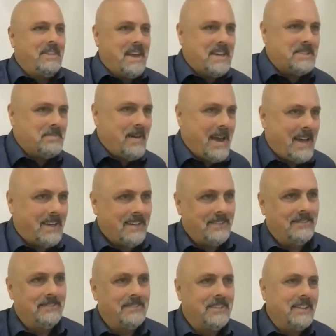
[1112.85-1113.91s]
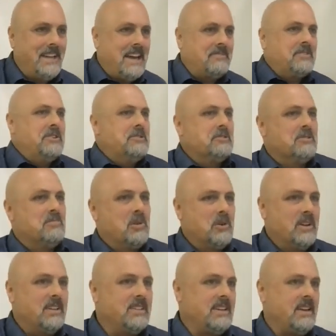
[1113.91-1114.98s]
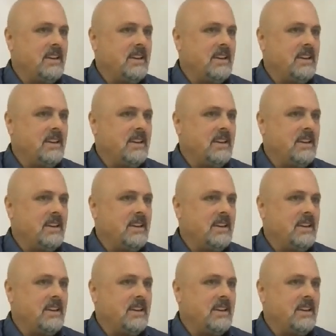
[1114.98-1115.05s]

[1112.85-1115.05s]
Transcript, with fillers: thanks, Mac, and good afternoon, good morning to